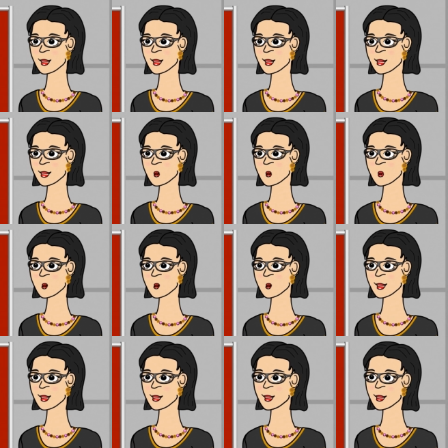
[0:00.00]
If you want
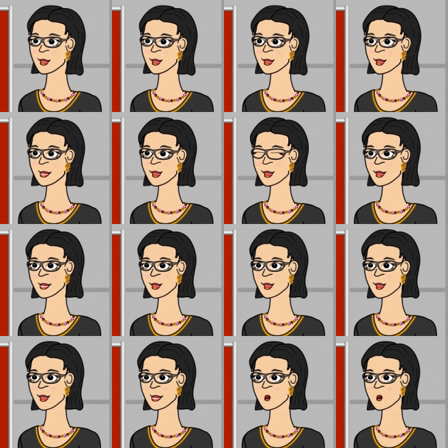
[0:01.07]
to analyze the
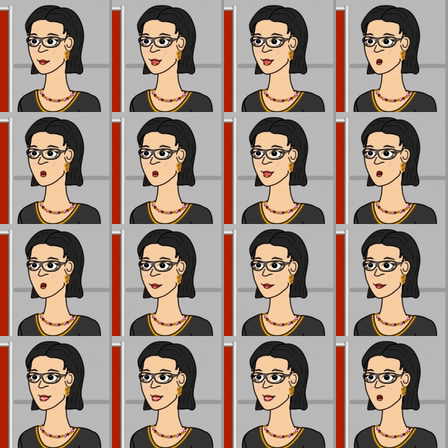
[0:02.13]
zeta potential of
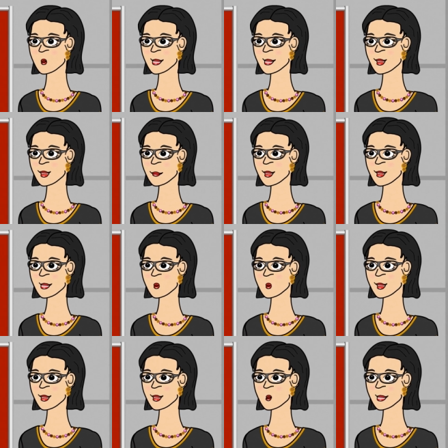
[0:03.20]
macroscopic
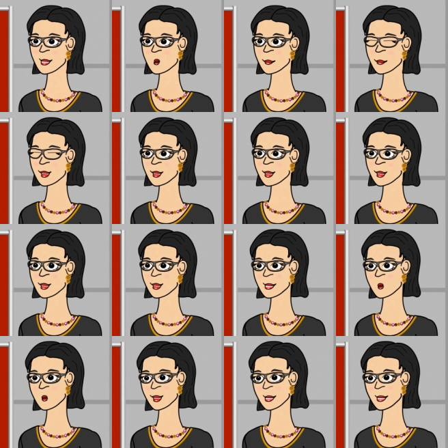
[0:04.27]
solids, you use
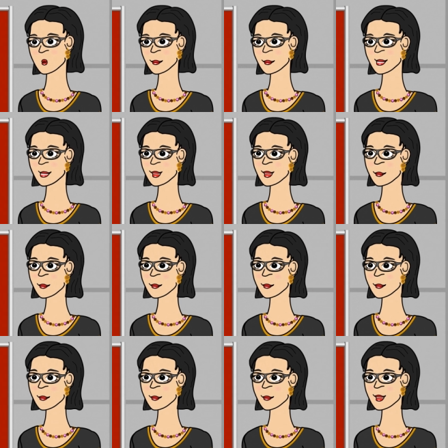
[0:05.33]
Surpass.
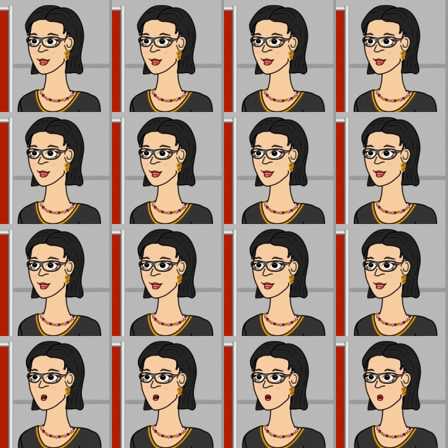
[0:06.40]

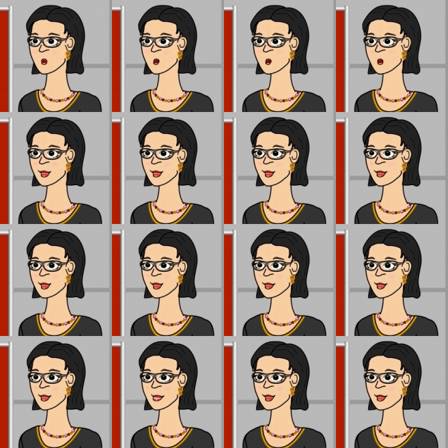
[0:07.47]
If you want to
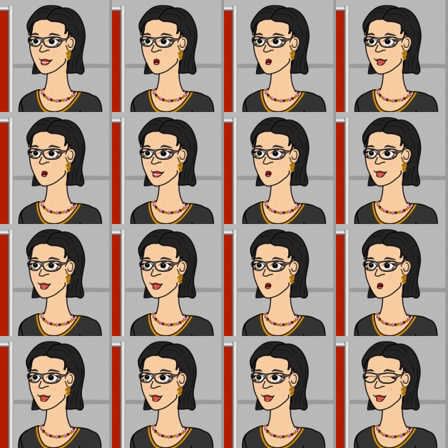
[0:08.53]
analyze the zeta
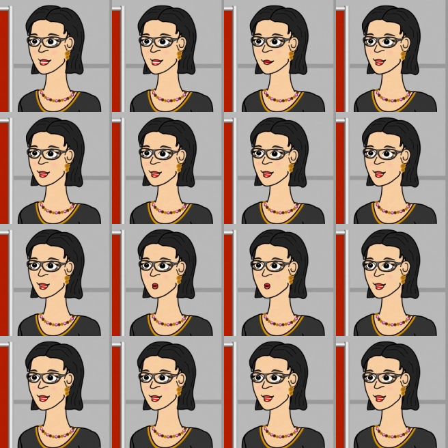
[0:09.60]
potential of smaller
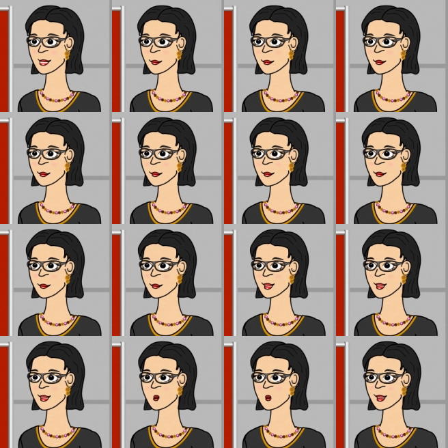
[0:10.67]
particles, you
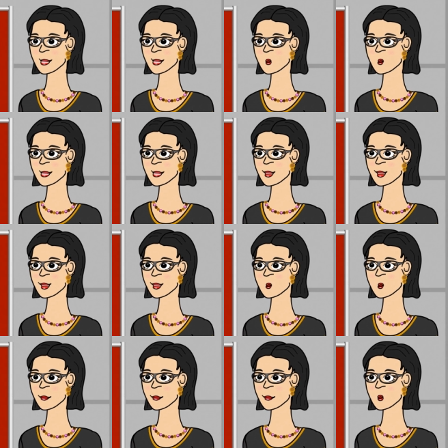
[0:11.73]
use an entirely
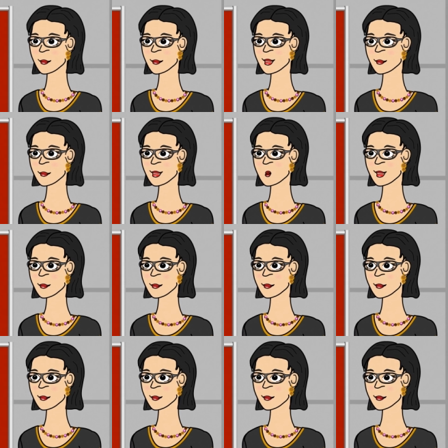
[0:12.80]
different method,